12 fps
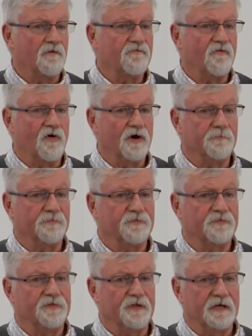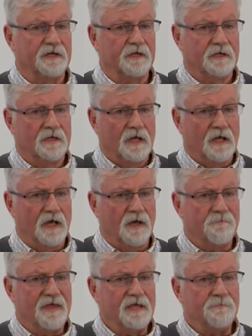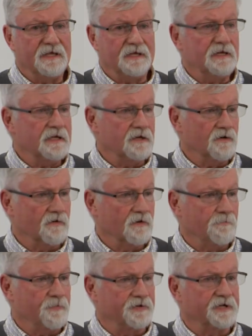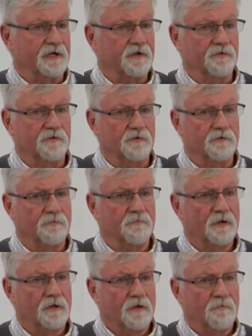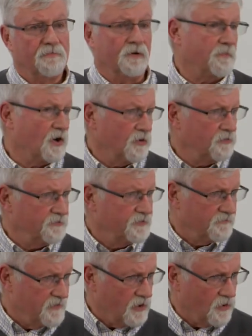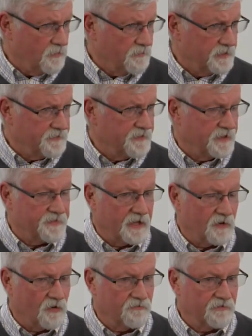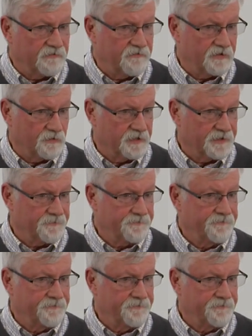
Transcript: farms that may be near a particular proposed development that they are reviewing.